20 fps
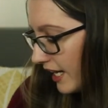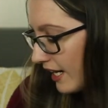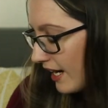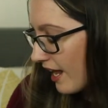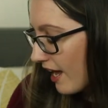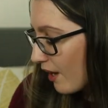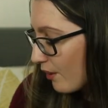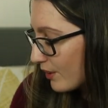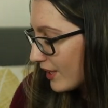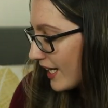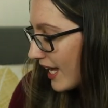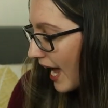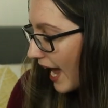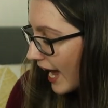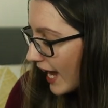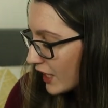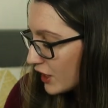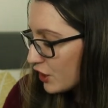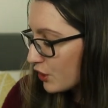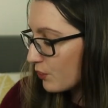Now the
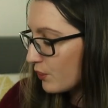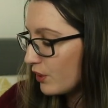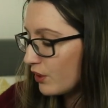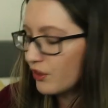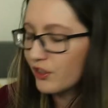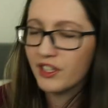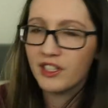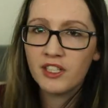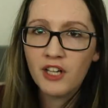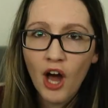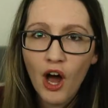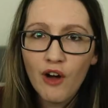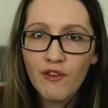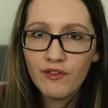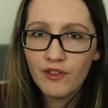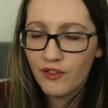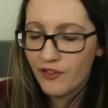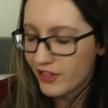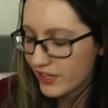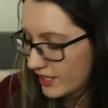actual
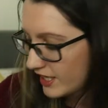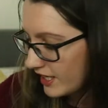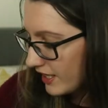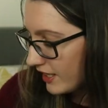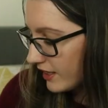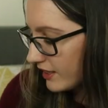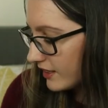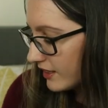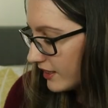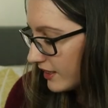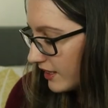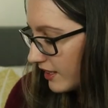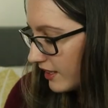novel things.